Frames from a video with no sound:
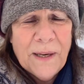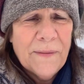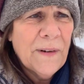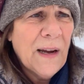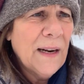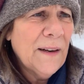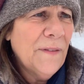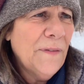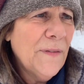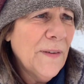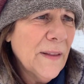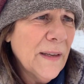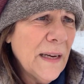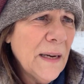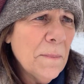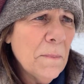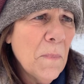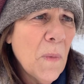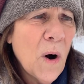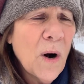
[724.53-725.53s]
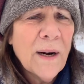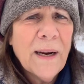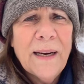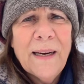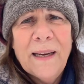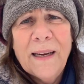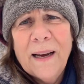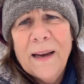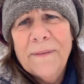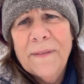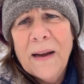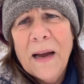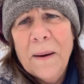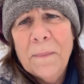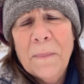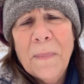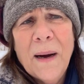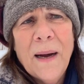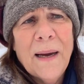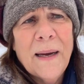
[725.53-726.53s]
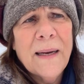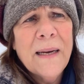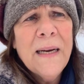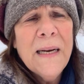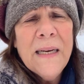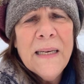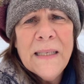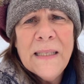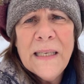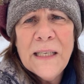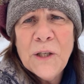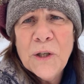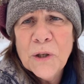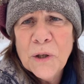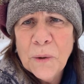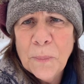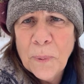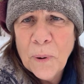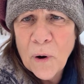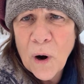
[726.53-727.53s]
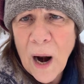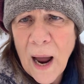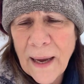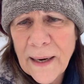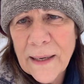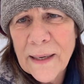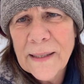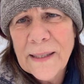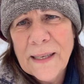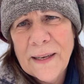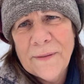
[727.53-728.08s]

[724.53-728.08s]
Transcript: I've got affiliate marketing. I've got my digital products.